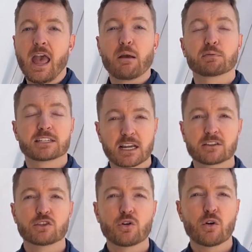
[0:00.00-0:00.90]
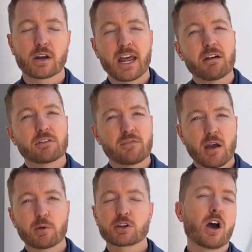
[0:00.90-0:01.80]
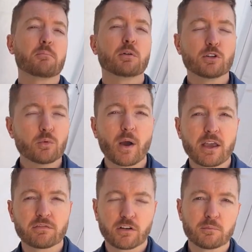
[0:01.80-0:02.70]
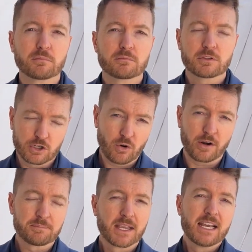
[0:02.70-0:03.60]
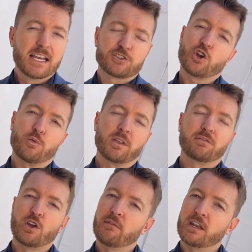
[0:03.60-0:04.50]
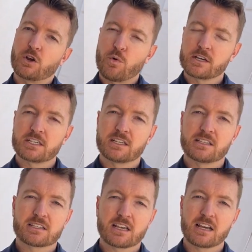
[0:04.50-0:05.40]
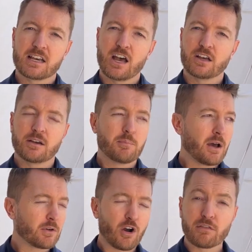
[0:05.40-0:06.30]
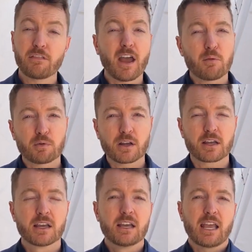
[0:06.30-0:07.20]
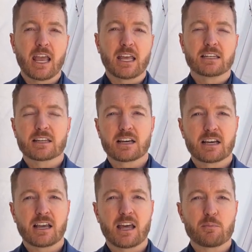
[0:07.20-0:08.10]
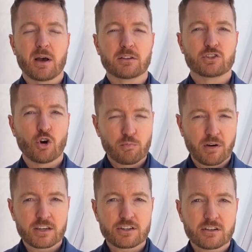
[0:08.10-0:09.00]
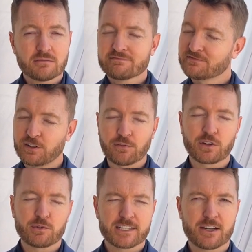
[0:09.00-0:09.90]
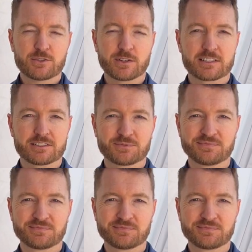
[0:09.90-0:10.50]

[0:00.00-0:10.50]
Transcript: and protect the door and have the fabric not pull away from the door. So if you have any questions about our fabric and about dome pressure, feel free to reach out to us.